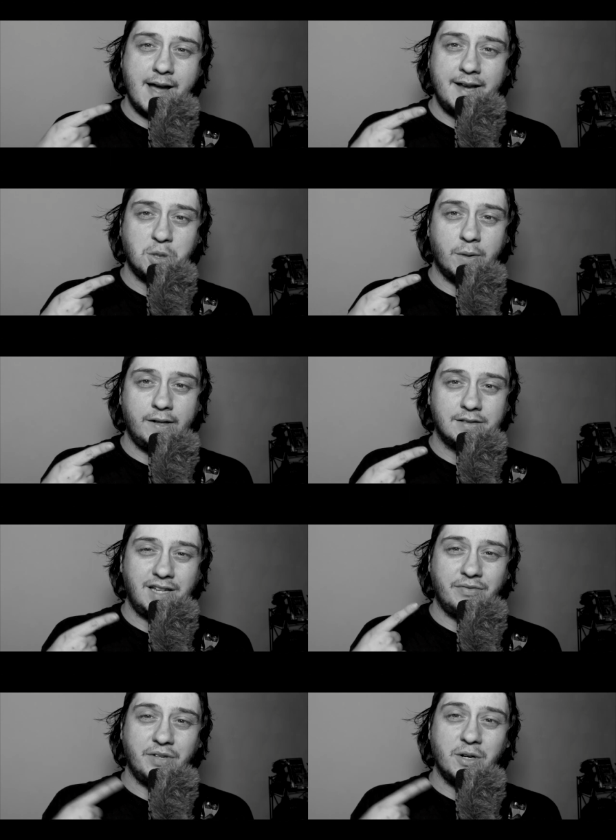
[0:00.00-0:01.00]
mic
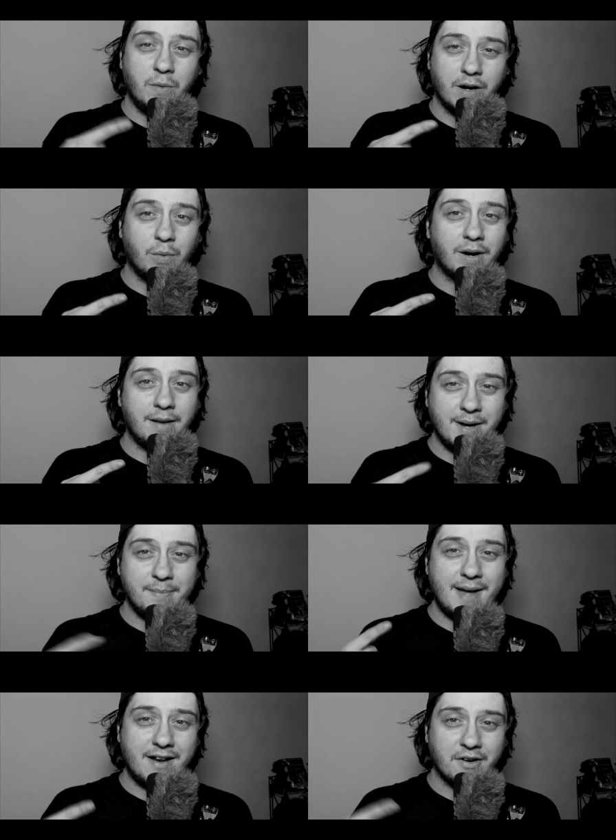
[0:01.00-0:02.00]
choice if you don't want to worry
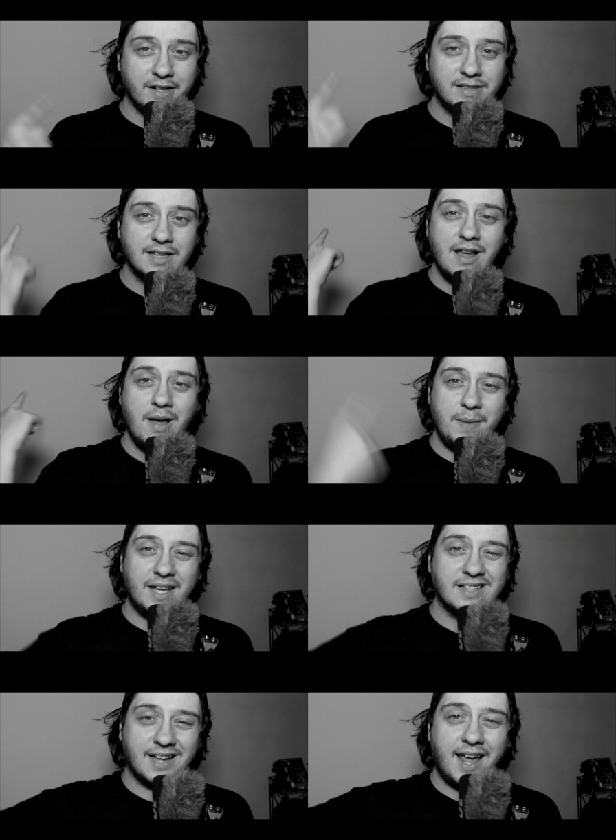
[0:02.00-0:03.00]
about batteries,
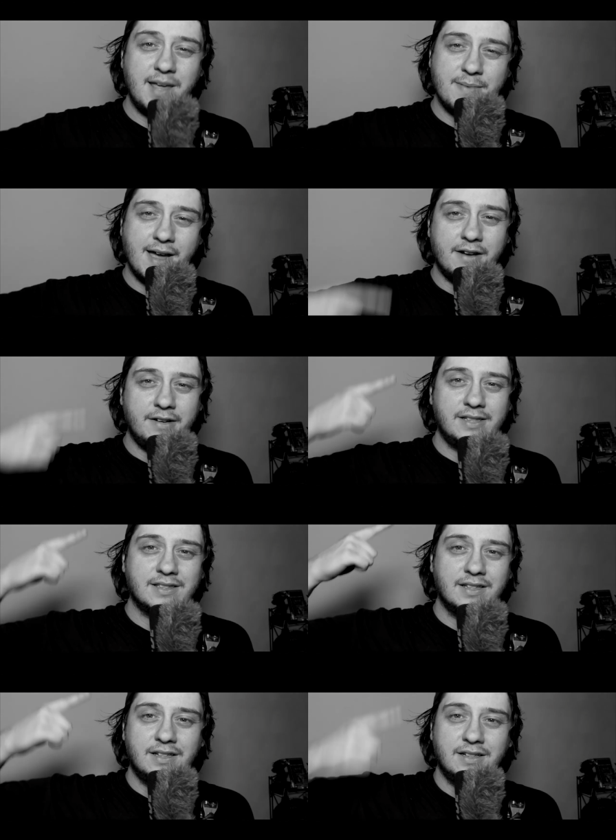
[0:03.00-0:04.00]
because I hate
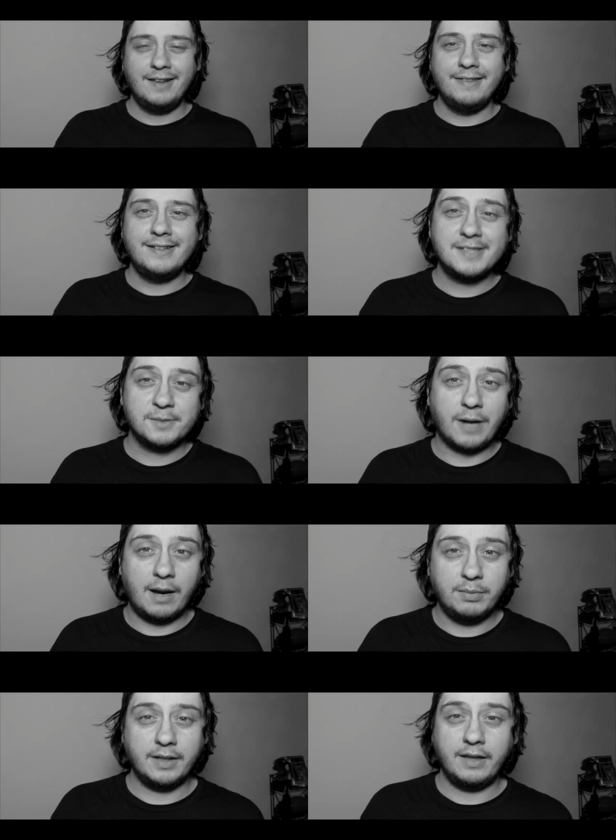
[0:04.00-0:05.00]
batteries. This is
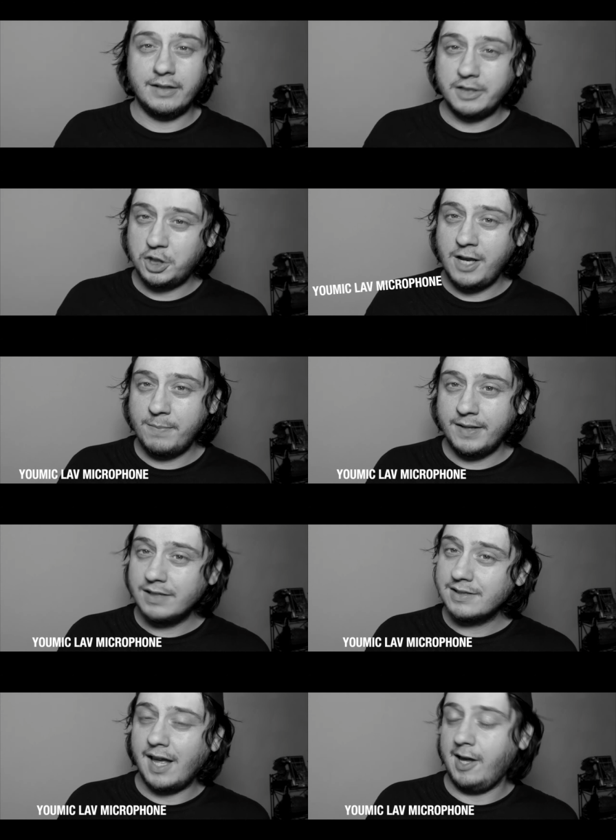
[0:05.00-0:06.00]
probably the
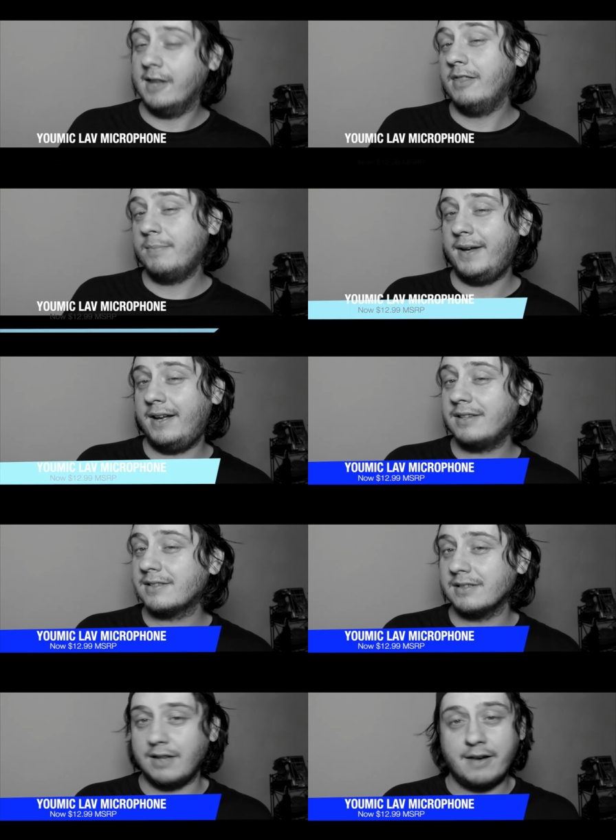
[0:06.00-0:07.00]
cheapest and the
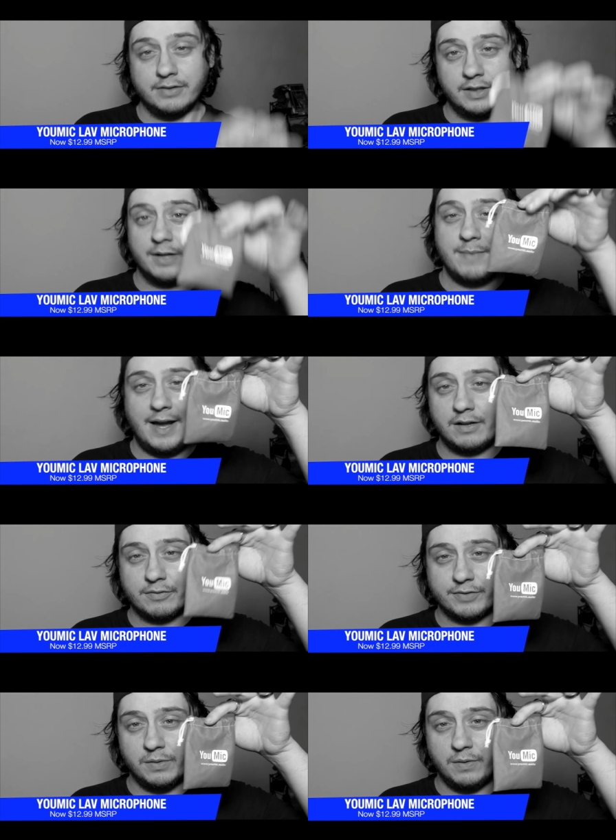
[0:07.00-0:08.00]
best lavalier
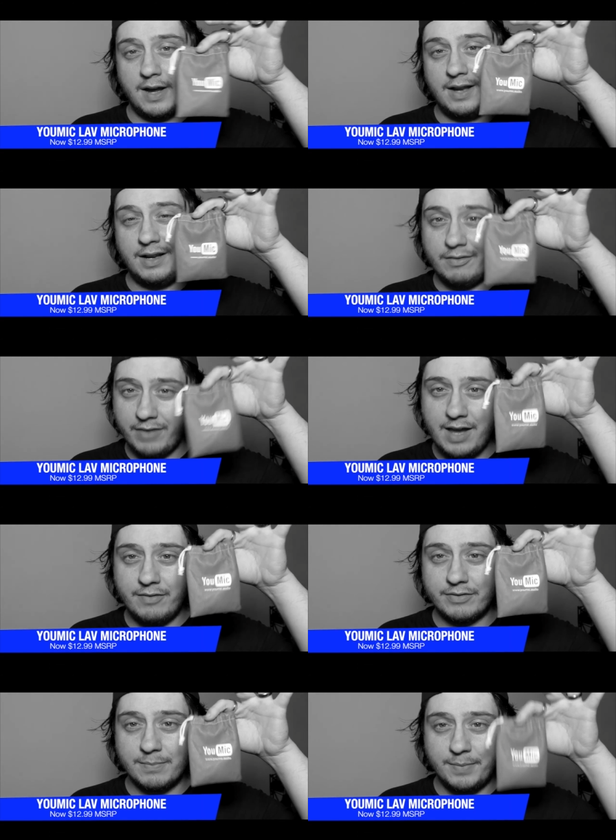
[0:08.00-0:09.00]
microphone I have
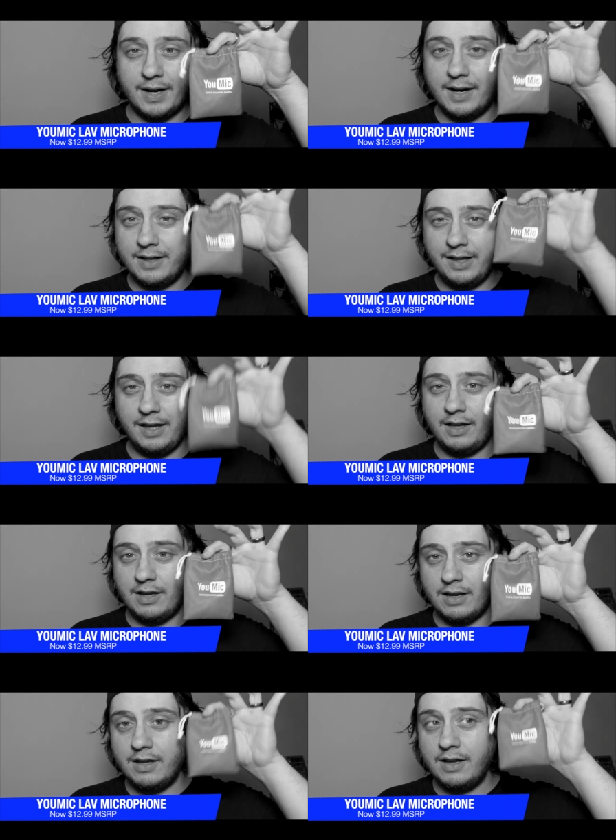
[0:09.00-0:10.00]
ever bought
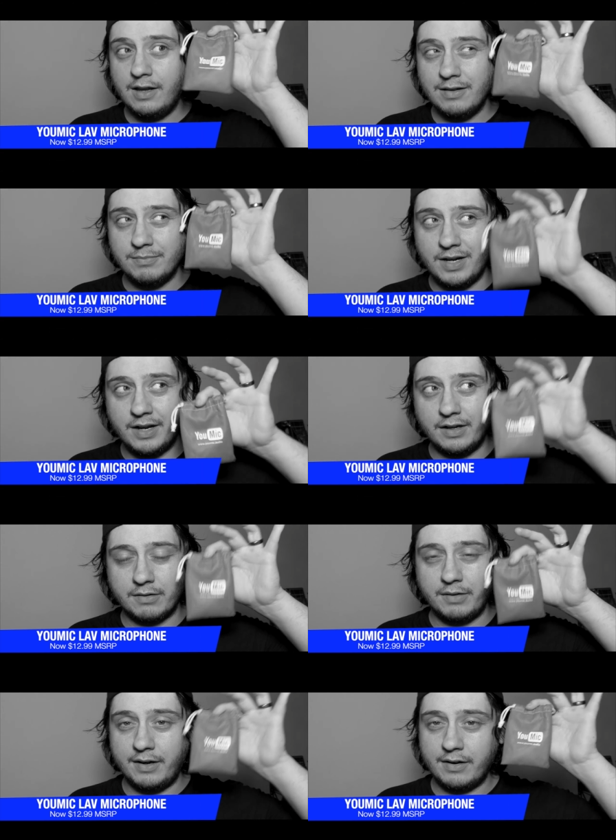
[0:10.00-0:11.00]
in my
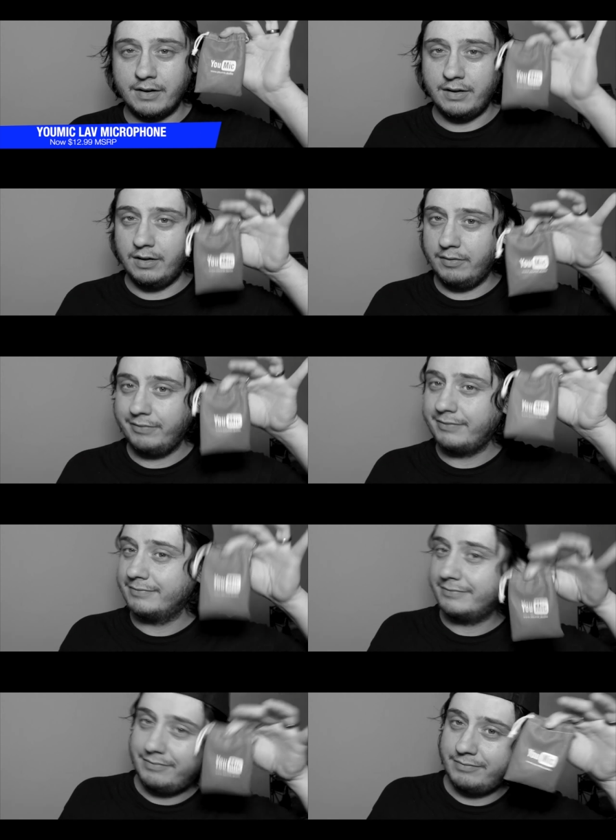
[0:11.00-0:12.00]
career of
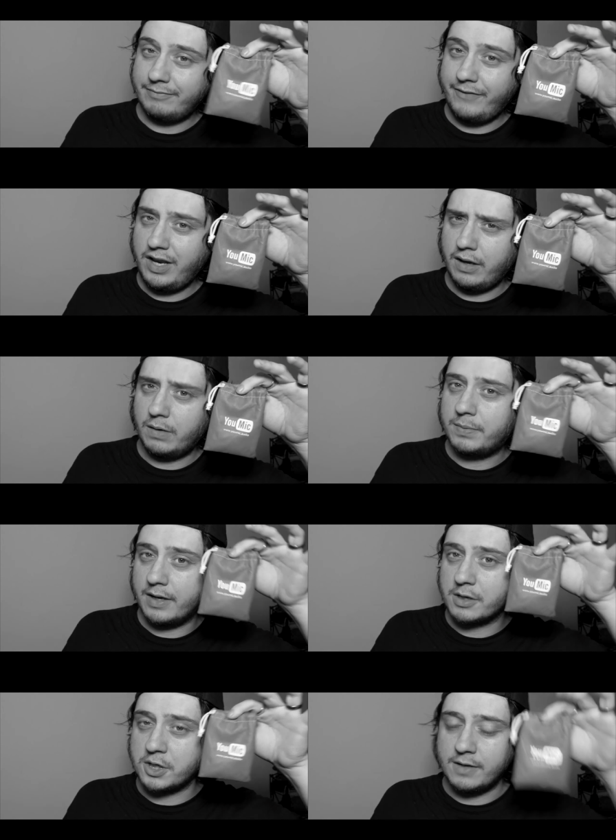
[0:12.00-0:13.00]
video
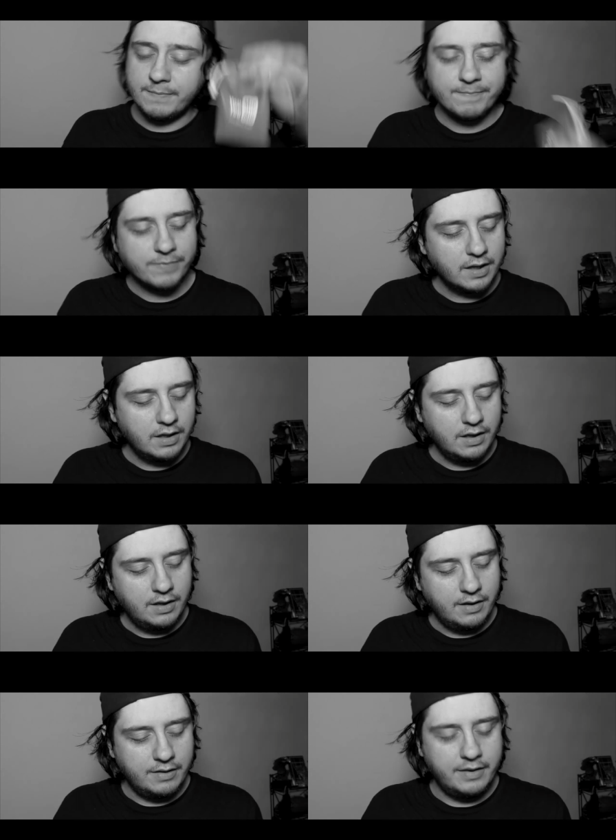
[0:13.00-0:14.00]
production.
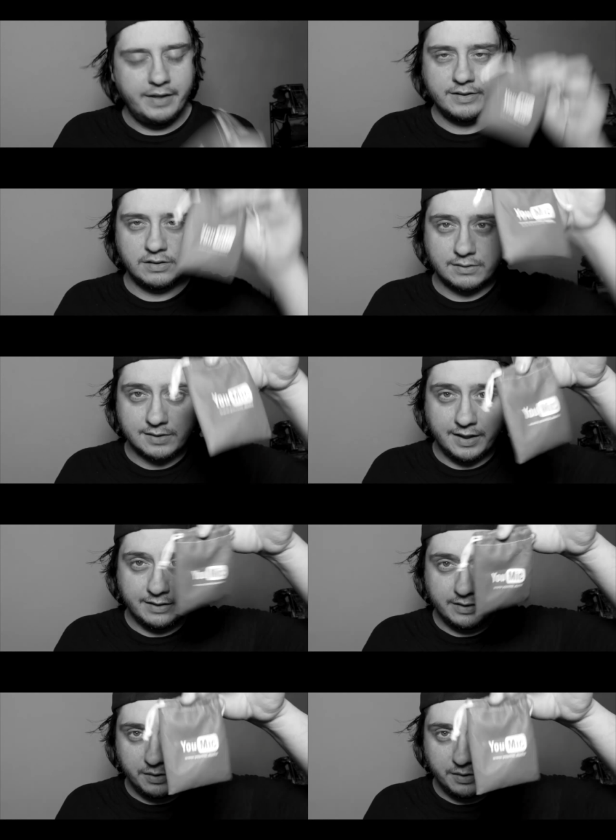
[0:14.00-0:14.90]
This looks like the